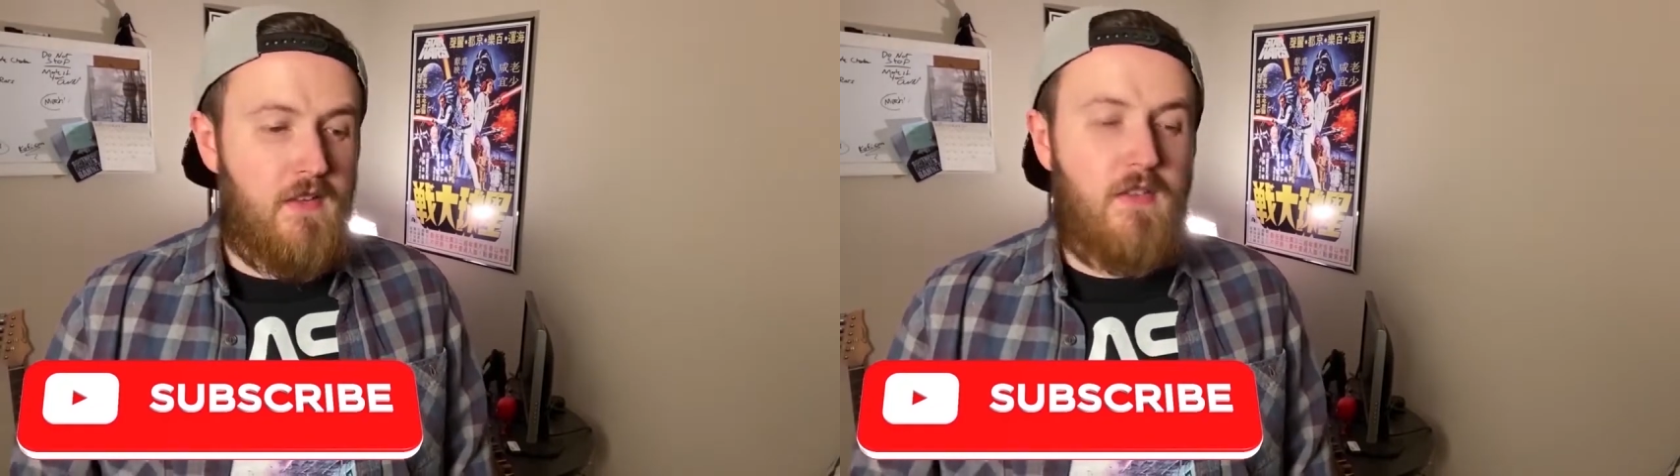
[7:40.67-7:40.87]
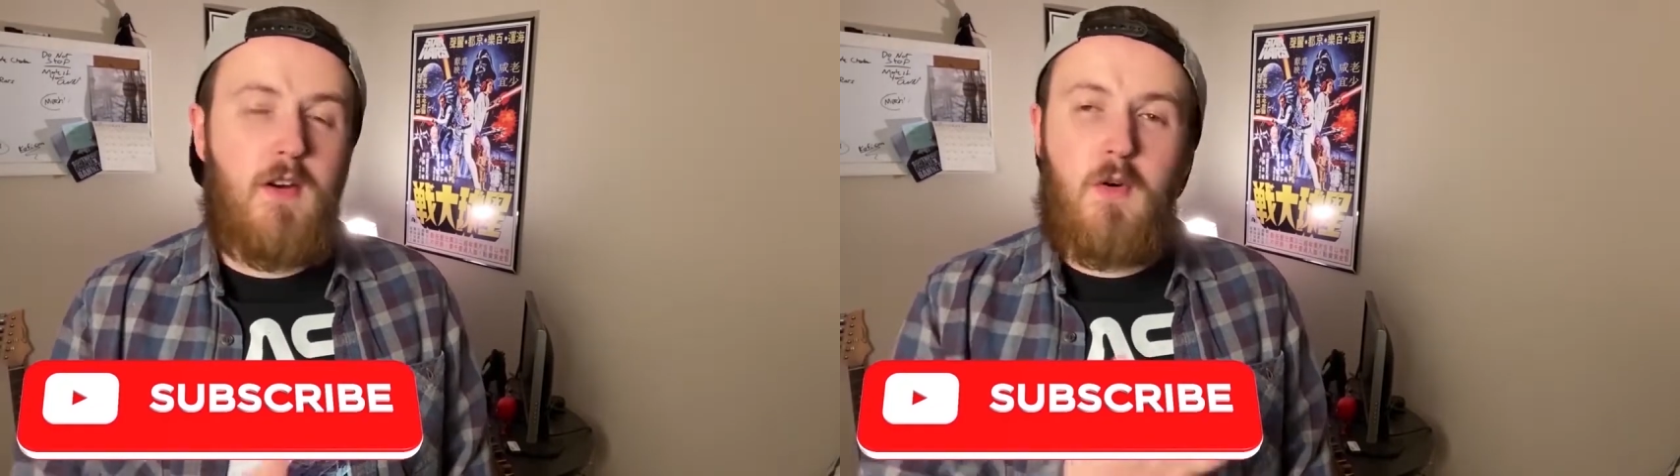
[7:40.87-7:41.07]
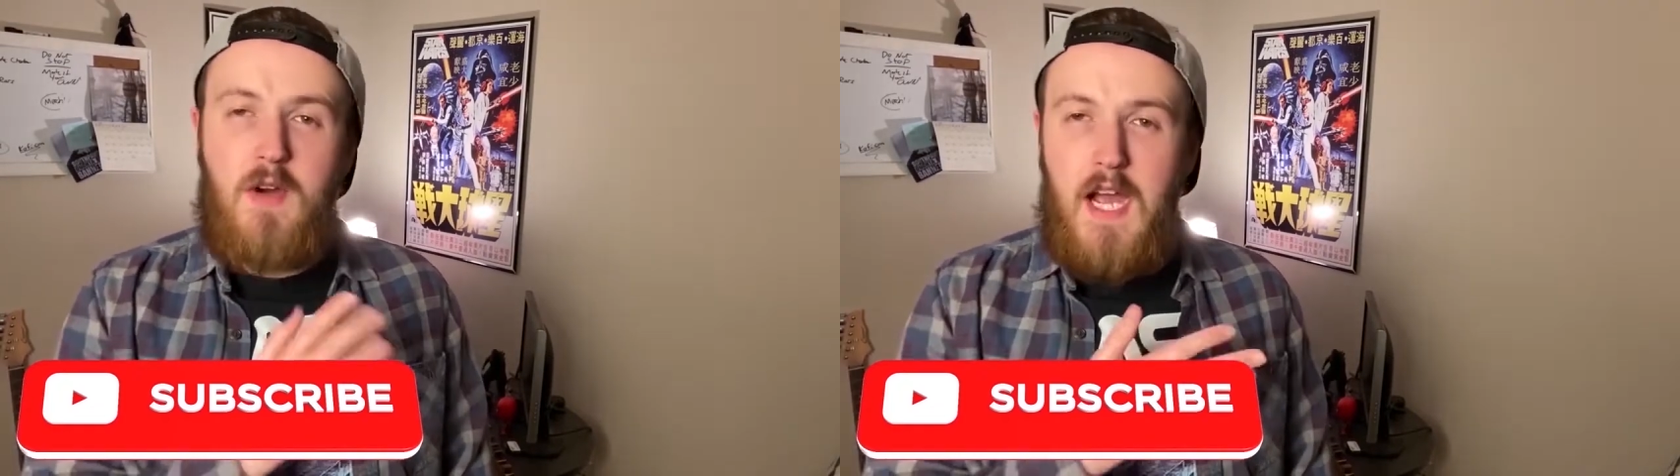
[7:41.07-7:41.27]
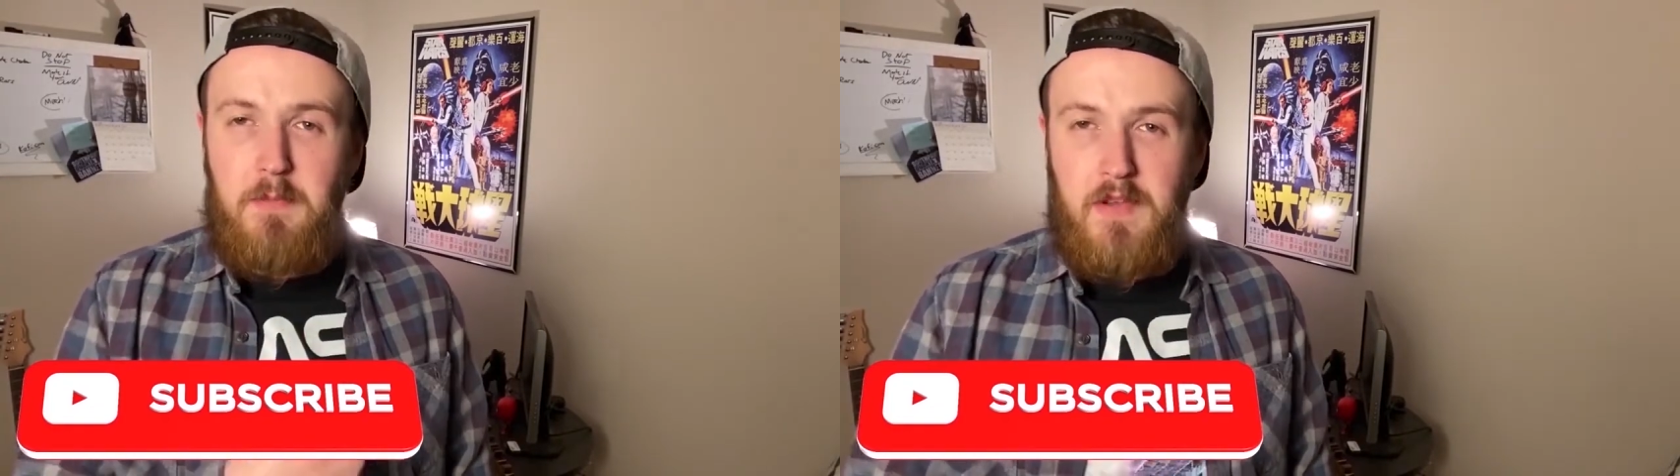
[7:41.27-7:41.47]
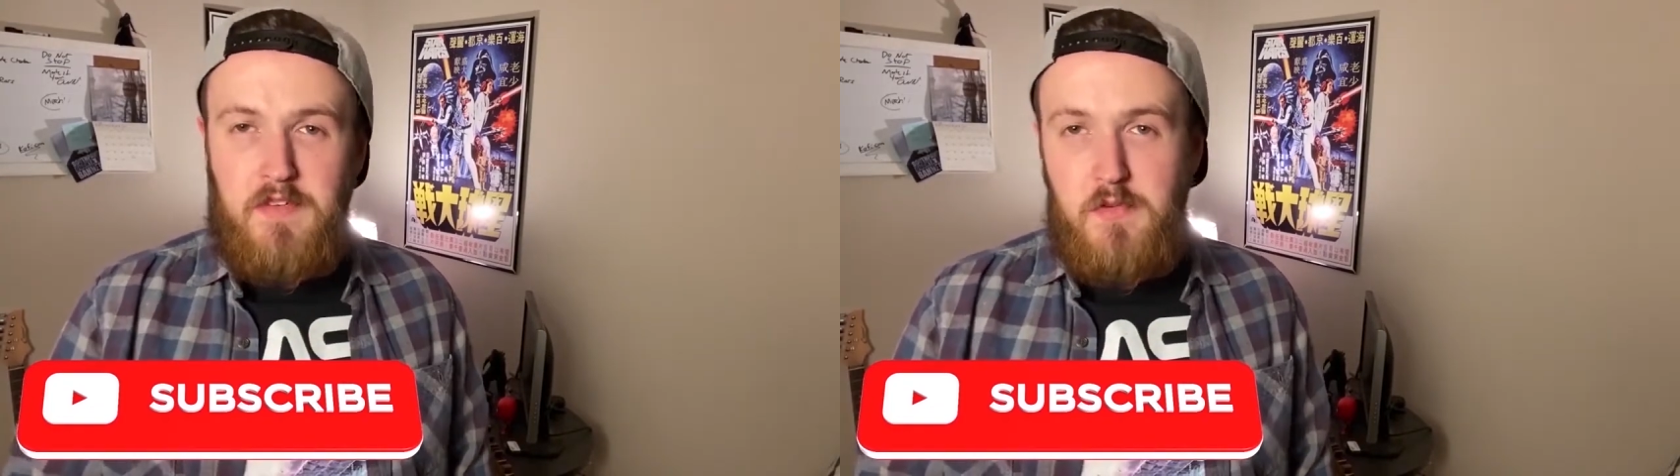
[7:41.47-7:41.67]
So
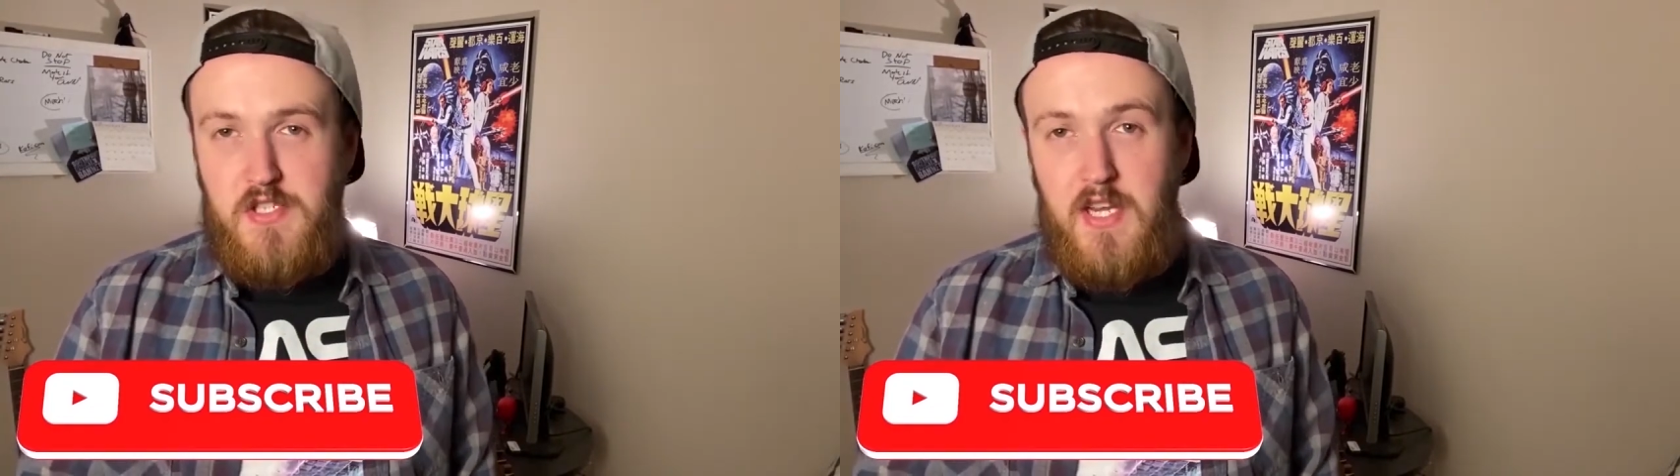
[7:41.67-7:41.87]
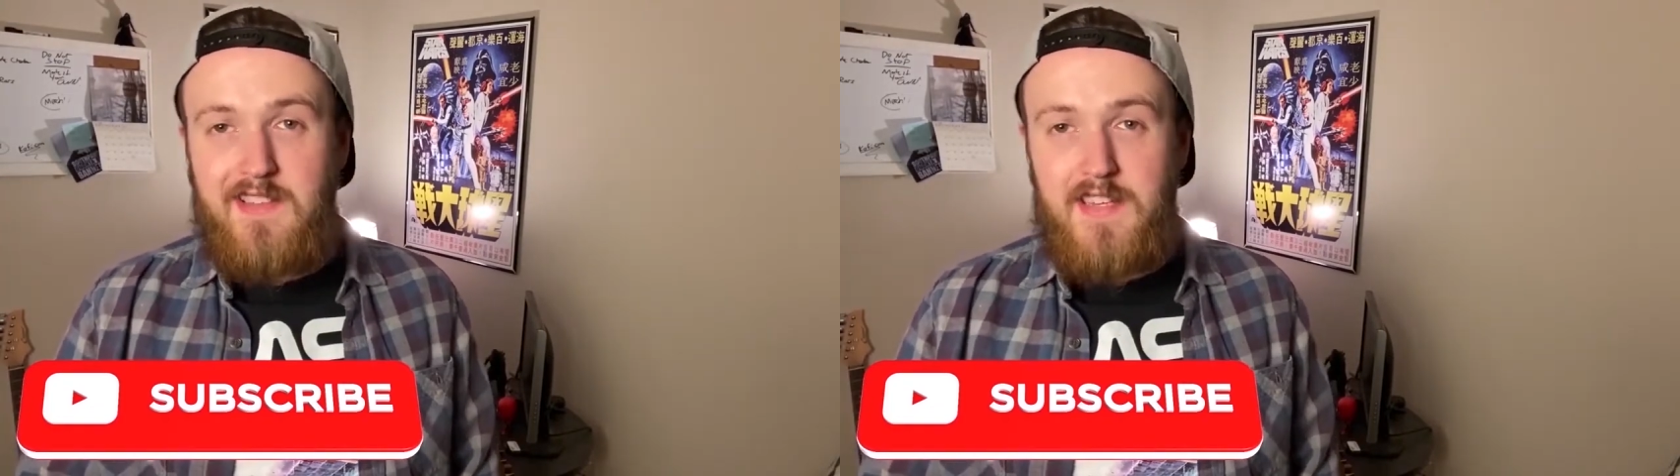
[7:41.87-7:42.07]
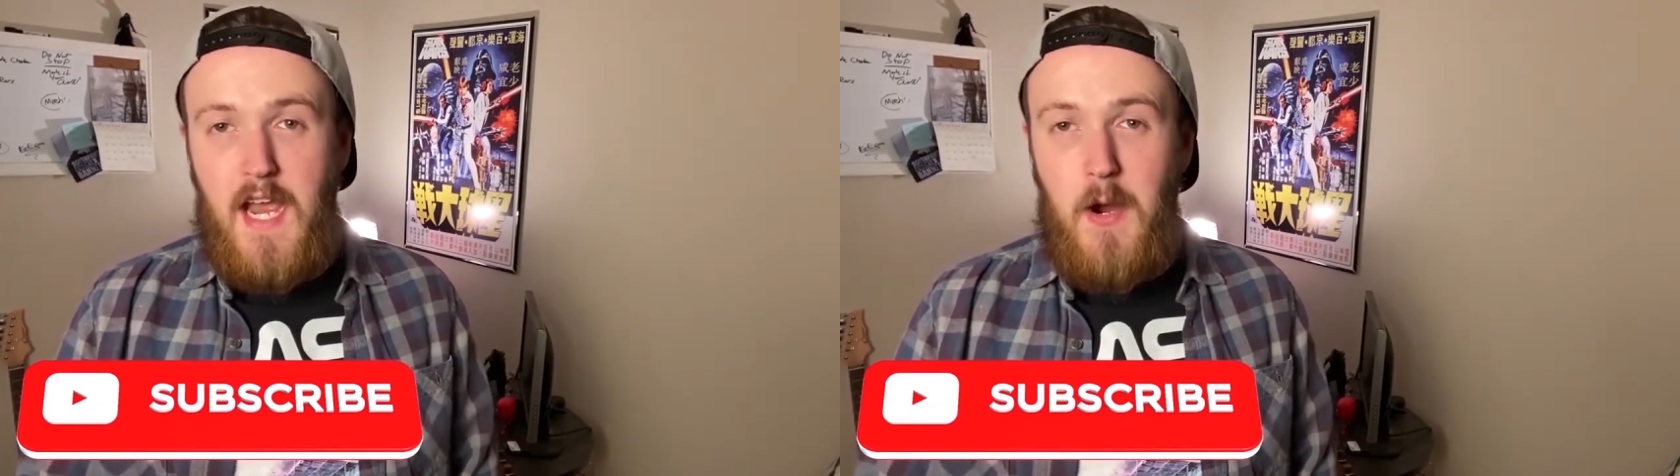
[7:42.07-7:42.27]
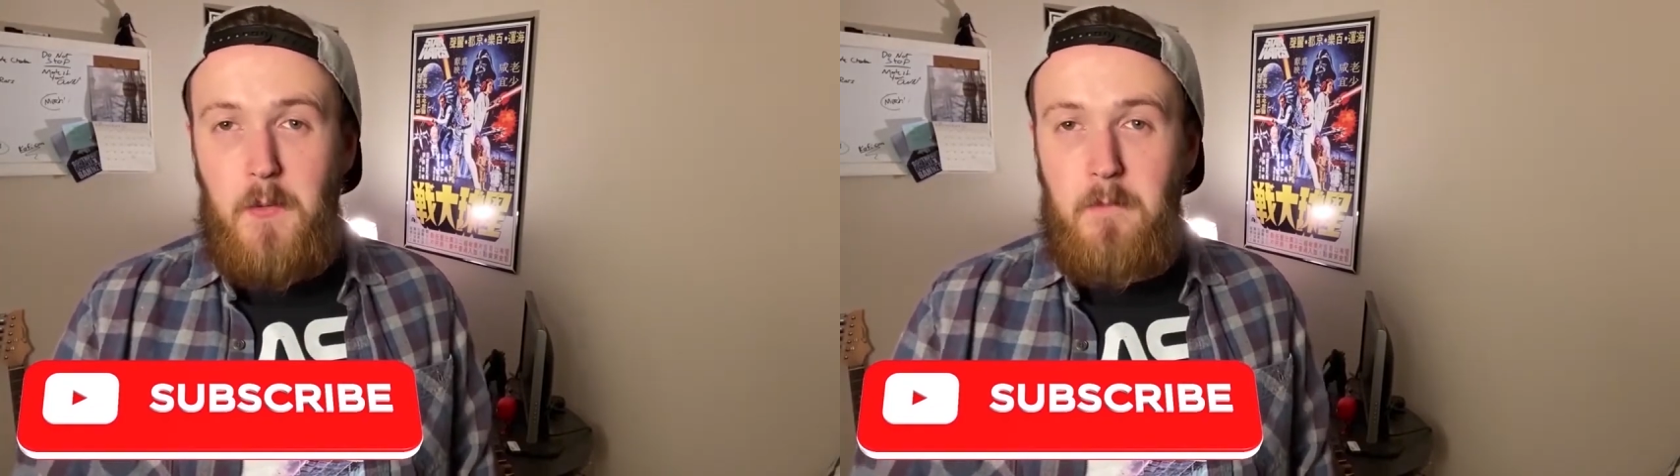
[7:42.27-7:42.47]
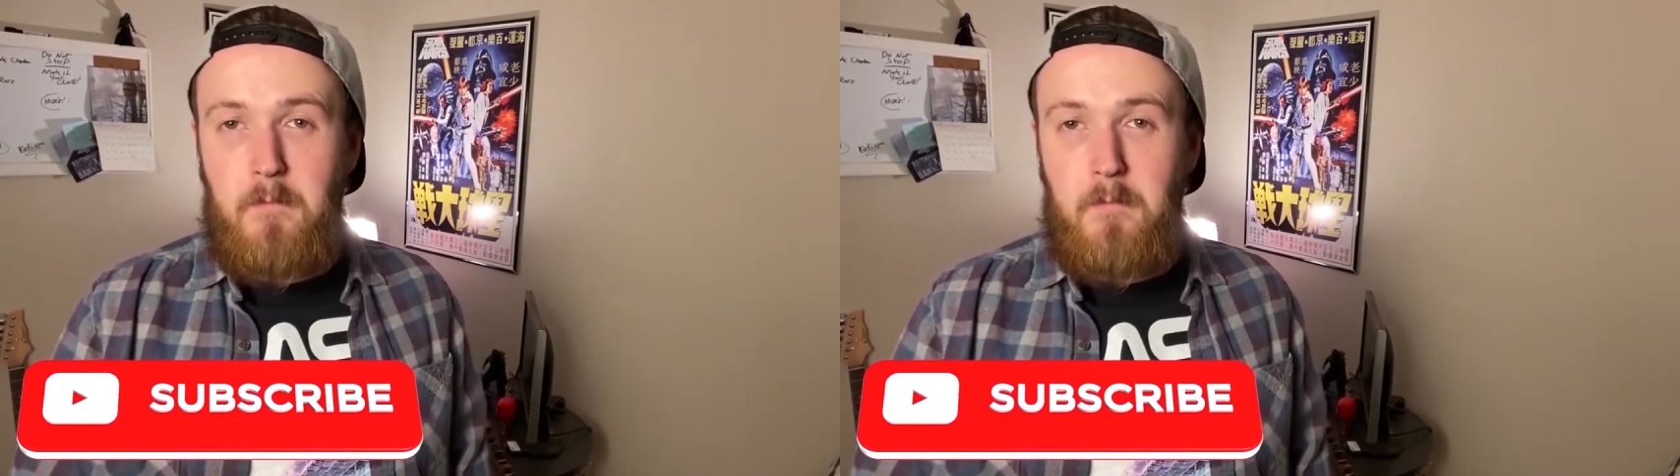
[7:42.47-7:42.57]
I'm giving you a chance now.